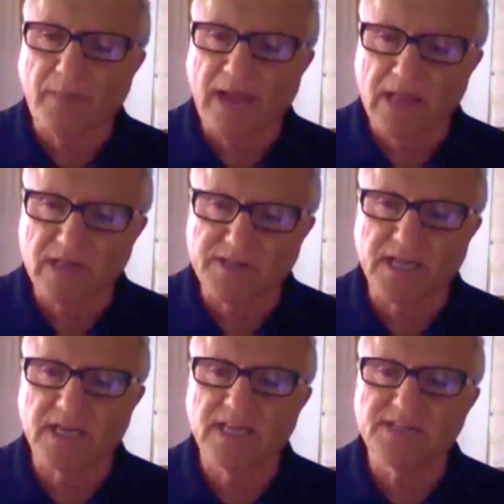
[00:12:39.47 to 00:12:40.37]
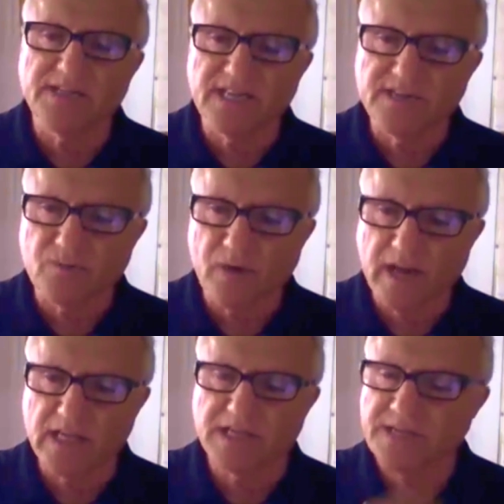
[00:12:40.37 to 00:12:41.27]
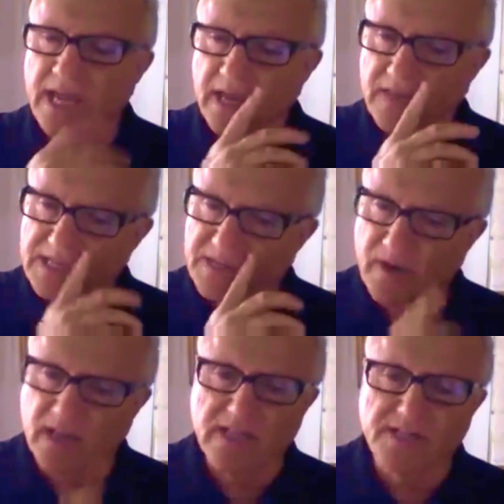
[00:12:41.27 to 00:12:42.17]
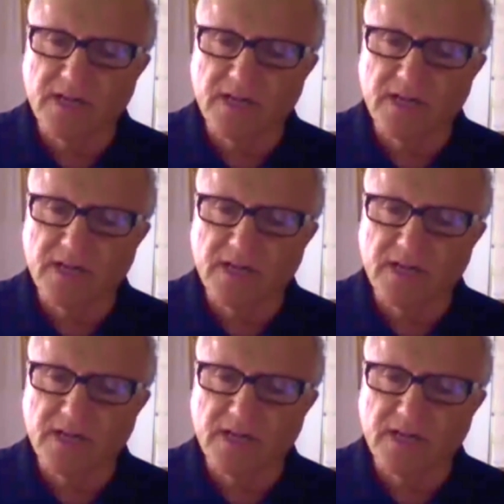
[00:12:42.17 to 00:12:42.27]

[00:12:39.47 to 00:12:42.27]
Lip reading: Palestinians and Israelis. The Israelis